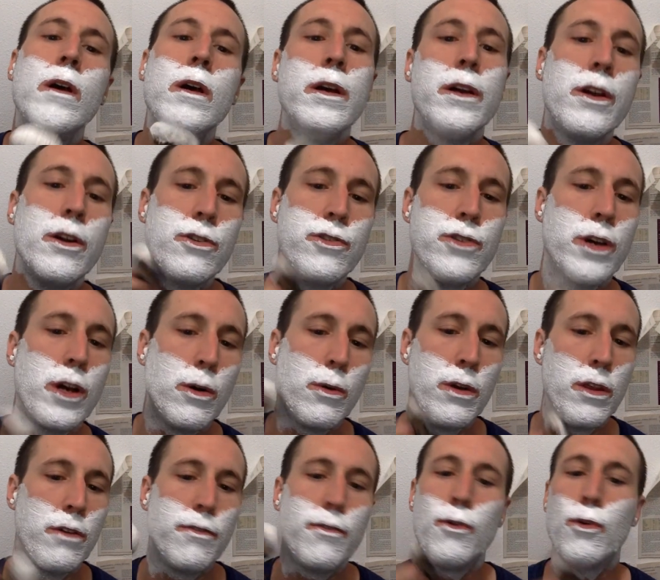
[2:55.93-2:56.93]
years ago on
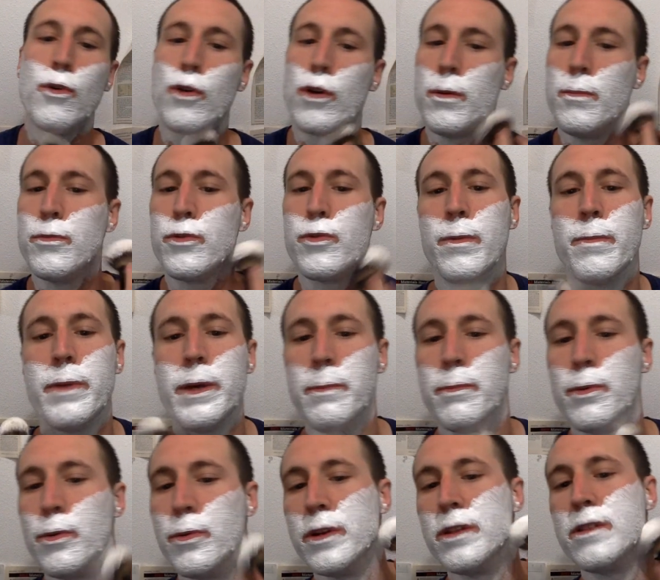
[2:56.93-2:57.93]
the forums, when
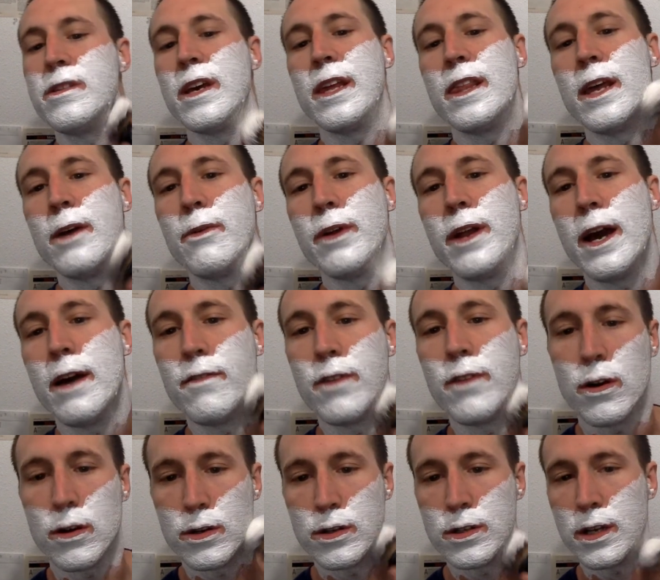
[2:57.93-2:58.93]
people would say they would have a
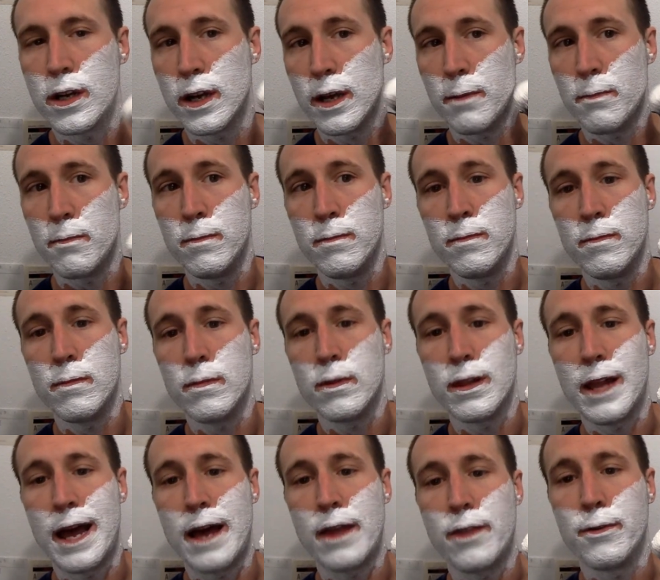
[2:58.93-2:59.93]
hard time
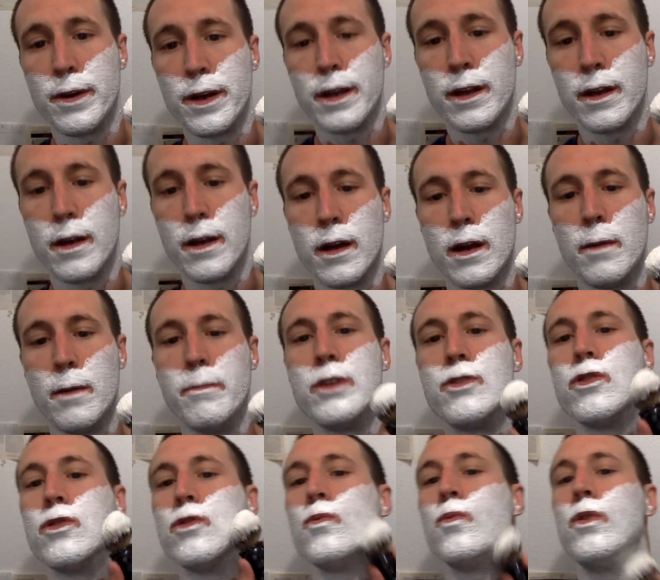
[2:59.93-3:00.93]
lathering
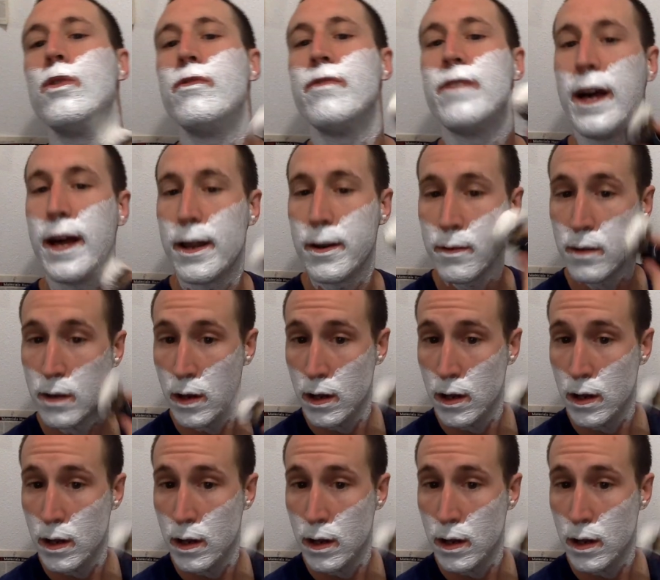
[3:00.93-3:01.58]
Mitchell's wool fat.